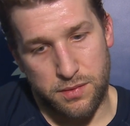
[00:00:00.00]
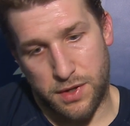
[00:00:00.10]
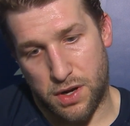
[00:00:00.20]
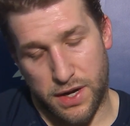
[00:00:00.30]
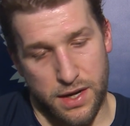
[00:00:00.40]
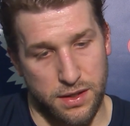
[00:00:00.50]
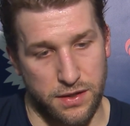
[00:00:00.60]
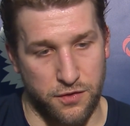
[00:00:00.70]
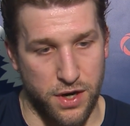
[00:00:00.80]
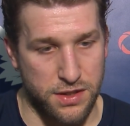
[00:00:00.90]
You know, I got to
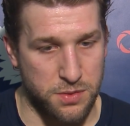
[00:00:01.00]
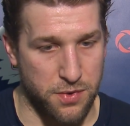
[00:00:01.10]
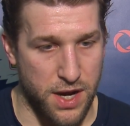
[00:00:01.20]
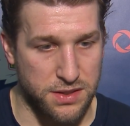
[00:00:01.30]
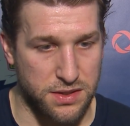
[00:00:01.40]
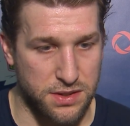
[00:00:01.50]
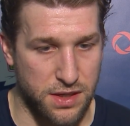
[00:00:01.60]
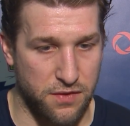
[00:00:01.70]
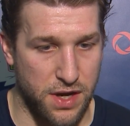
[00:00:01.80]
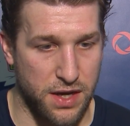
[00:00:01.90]
give credit to Brax because he's
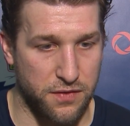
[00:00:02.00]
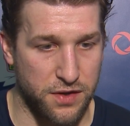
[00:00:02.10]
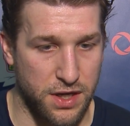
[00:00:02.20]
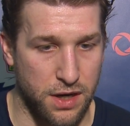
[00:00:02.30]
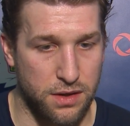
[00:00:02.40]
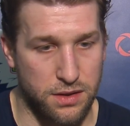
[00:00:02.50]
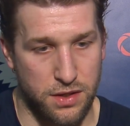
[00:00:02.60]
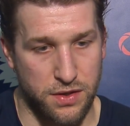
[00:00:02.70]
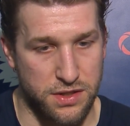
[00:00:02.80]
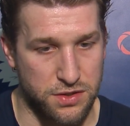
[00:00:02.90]
having a heck of a year, and, you know,
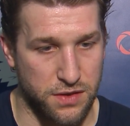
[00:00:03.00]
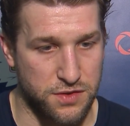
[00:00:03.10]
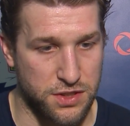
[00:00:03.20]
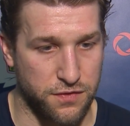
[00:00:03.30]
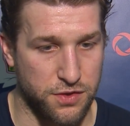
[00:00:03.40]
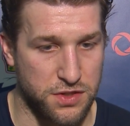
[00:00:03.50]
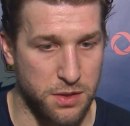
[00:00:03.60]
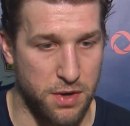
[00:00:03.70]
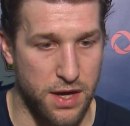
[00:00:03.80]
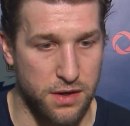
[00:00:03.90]
he deserves his first
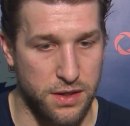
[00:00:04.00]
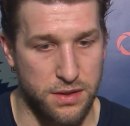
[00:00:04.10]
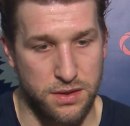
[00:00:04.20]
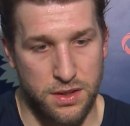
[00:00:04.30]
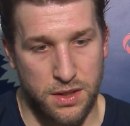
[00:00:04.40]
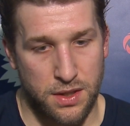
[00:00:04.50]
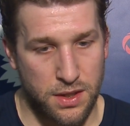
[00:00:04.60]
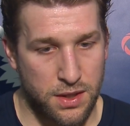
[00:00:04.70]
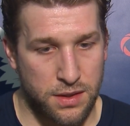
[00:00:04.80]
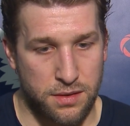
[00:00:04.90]
team honor. And
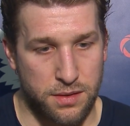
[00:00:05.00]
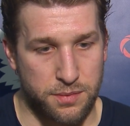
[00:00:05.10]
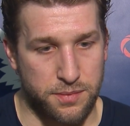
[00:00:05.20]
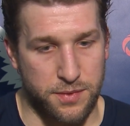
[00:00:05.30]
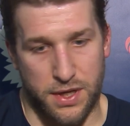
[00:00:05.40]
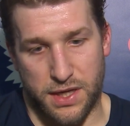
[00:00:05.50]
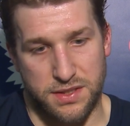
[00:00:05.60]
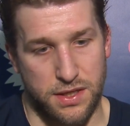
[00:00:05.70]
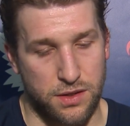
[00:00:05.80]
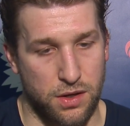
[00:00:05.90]
like I
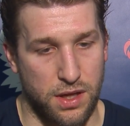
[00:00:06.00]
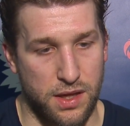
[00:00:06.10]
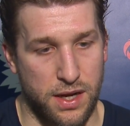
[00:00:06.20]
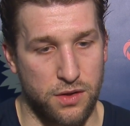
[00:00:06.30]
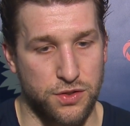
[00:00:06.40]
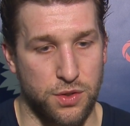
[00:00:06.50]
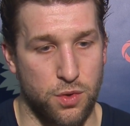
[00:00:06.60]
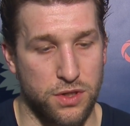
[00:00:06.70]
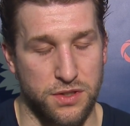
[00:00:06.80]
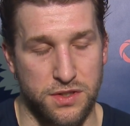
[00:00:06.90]
said, though, a lot of those
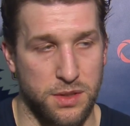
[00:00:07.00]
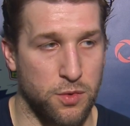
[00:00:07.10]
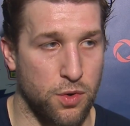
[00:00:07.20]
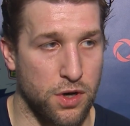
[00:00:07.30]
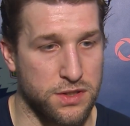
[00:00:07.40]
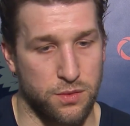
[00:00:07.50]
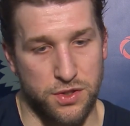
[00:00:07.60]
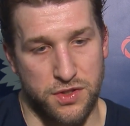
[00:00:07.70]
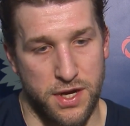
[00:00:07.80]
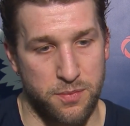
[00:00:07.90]
awards are team awards, and we're
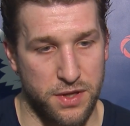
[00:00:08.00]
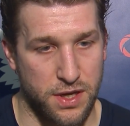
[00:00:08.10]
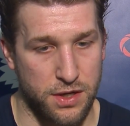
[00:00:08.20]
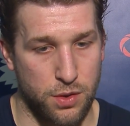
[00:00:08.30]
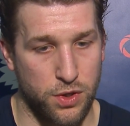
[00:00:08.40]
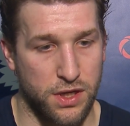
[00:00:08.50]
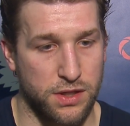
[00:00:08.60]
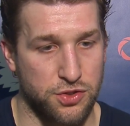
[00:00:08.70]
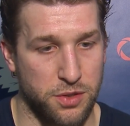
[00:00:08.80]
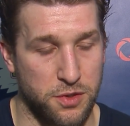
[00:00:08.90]
just happy that, you know, we can
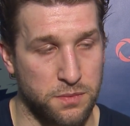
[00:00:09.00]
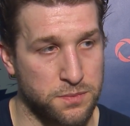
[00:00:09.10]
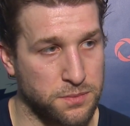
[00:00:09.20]
contribute.